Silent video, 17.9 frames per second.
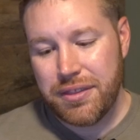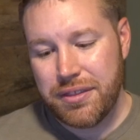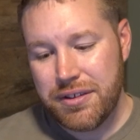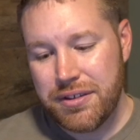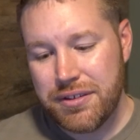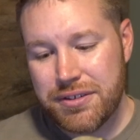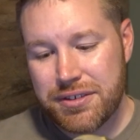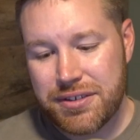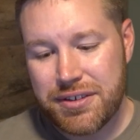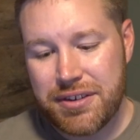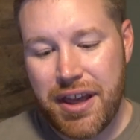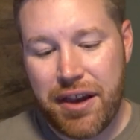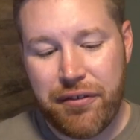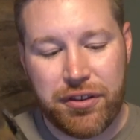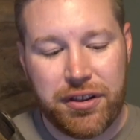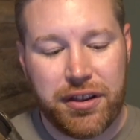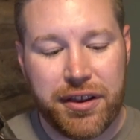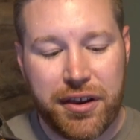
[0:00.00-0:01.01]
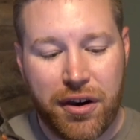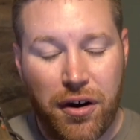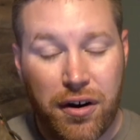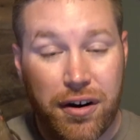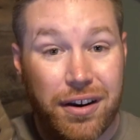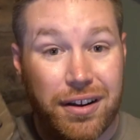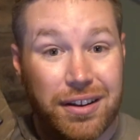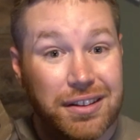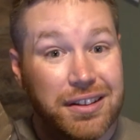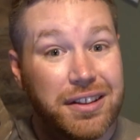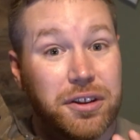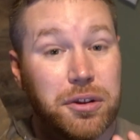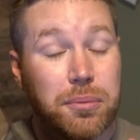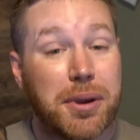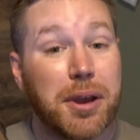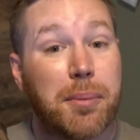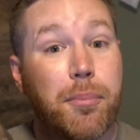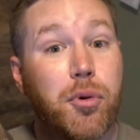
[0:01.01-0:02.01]
these definitely are a little
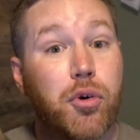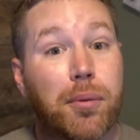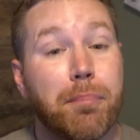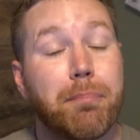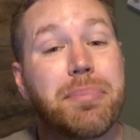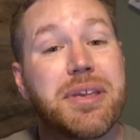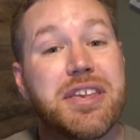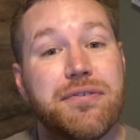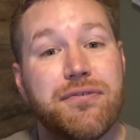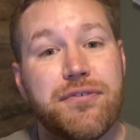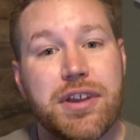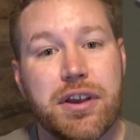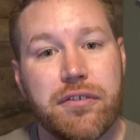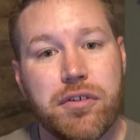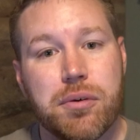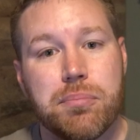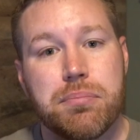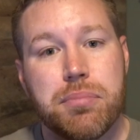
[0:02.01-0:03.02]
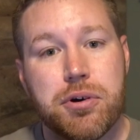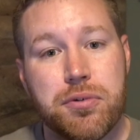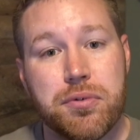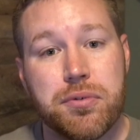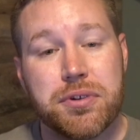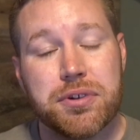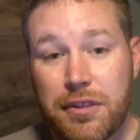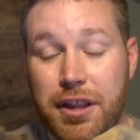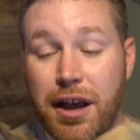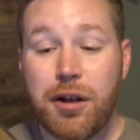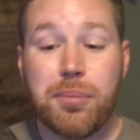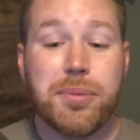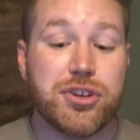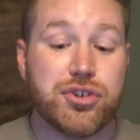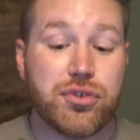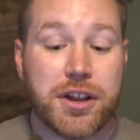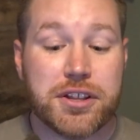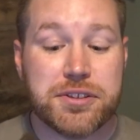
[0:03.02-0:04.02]
bit more beefy of a boot. Now I'll be
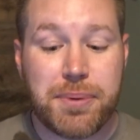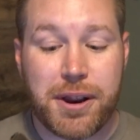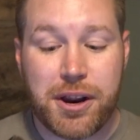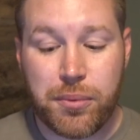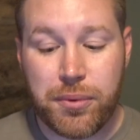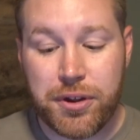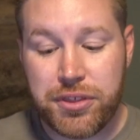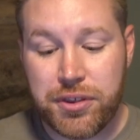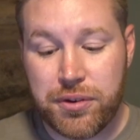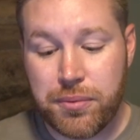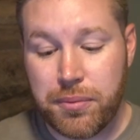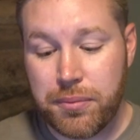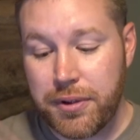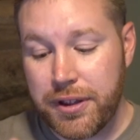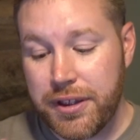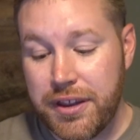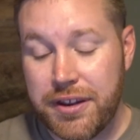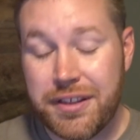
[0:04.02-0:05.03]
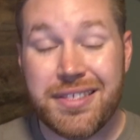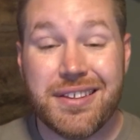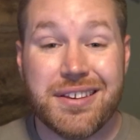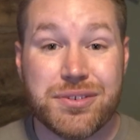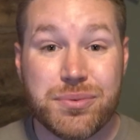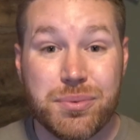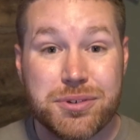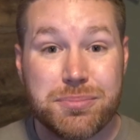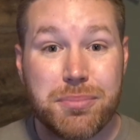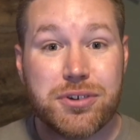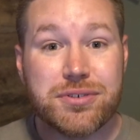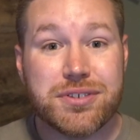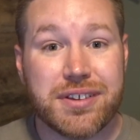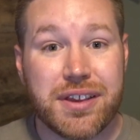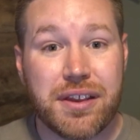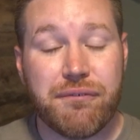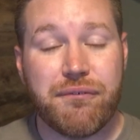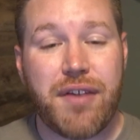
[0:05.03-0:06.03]
transparent with you. Getting these was
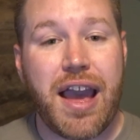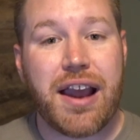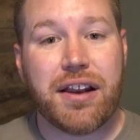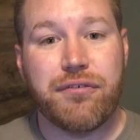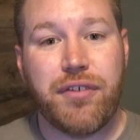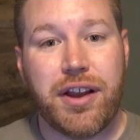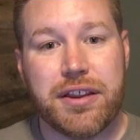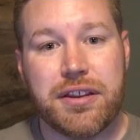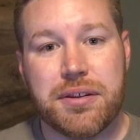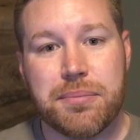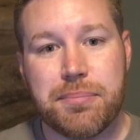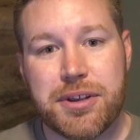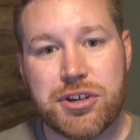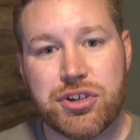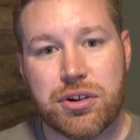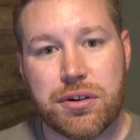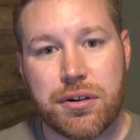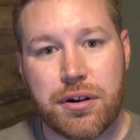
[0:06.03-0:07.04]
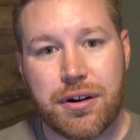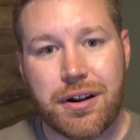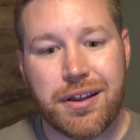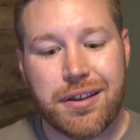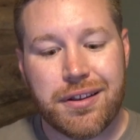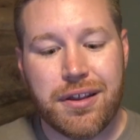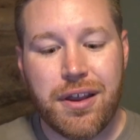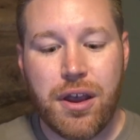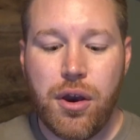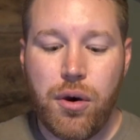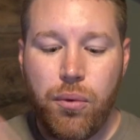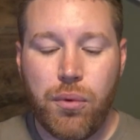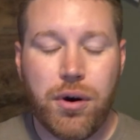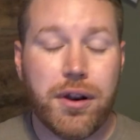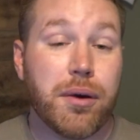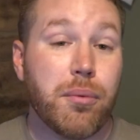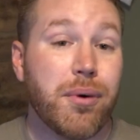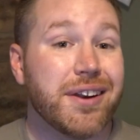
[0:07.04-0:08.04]
mostly a fact-finding mission, all right?
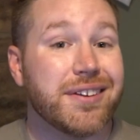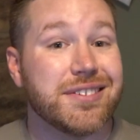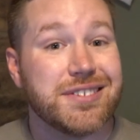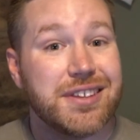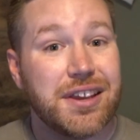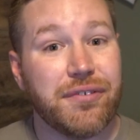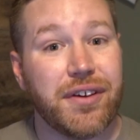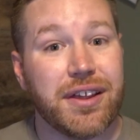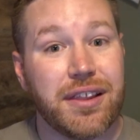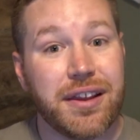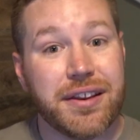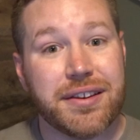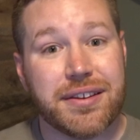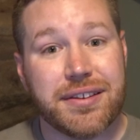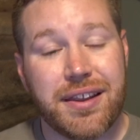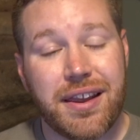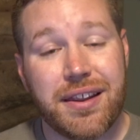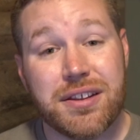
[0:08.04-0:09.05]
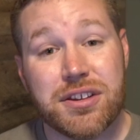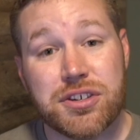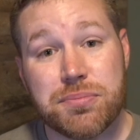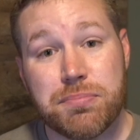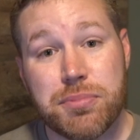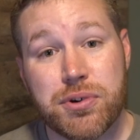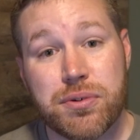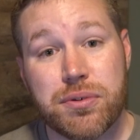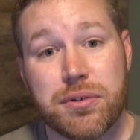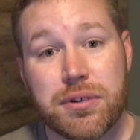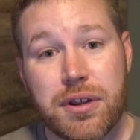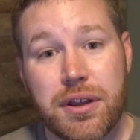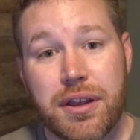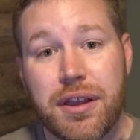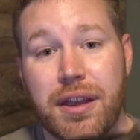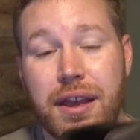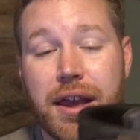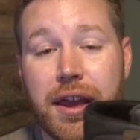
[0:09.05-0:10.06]
1, I wanted to see if I liked a 10-inch boot.
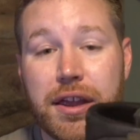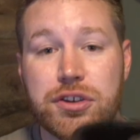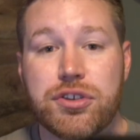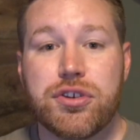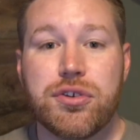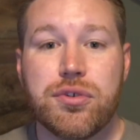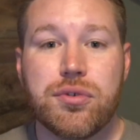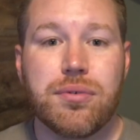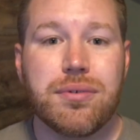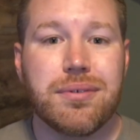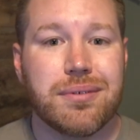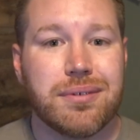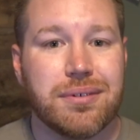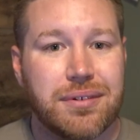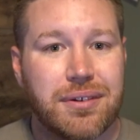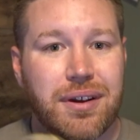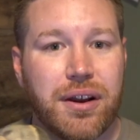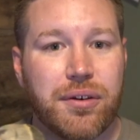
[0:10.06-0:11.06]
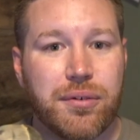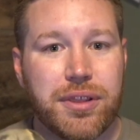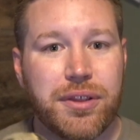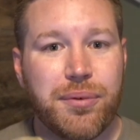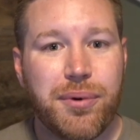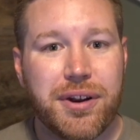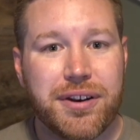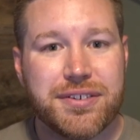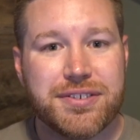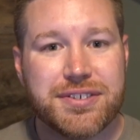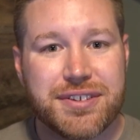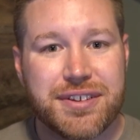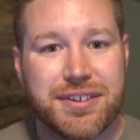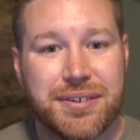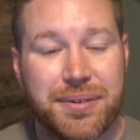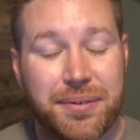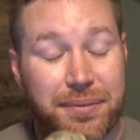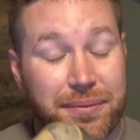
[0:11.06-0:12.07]
And 2, I really wanted to
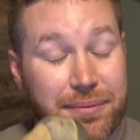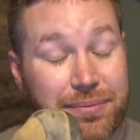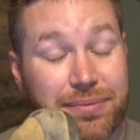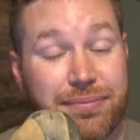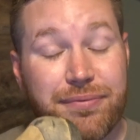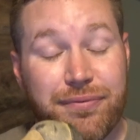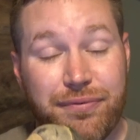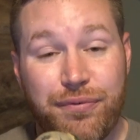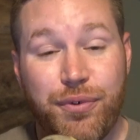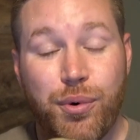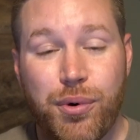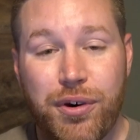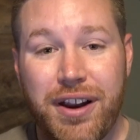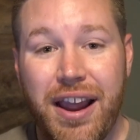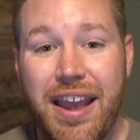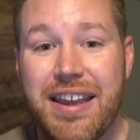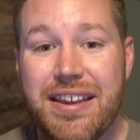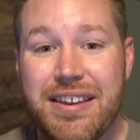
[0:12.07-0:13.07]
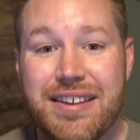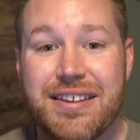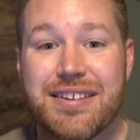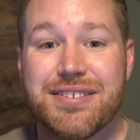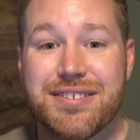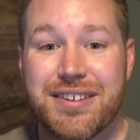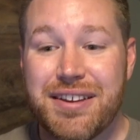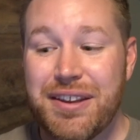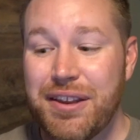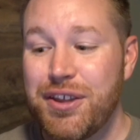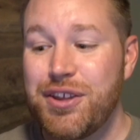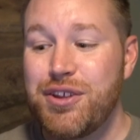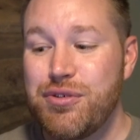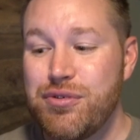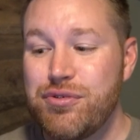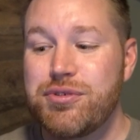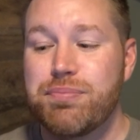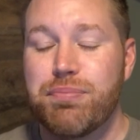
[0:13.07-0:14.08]
see $480 is a
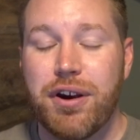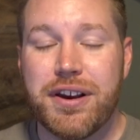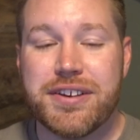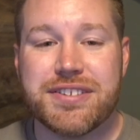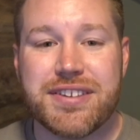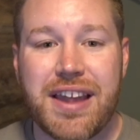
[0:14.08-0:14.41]
huge price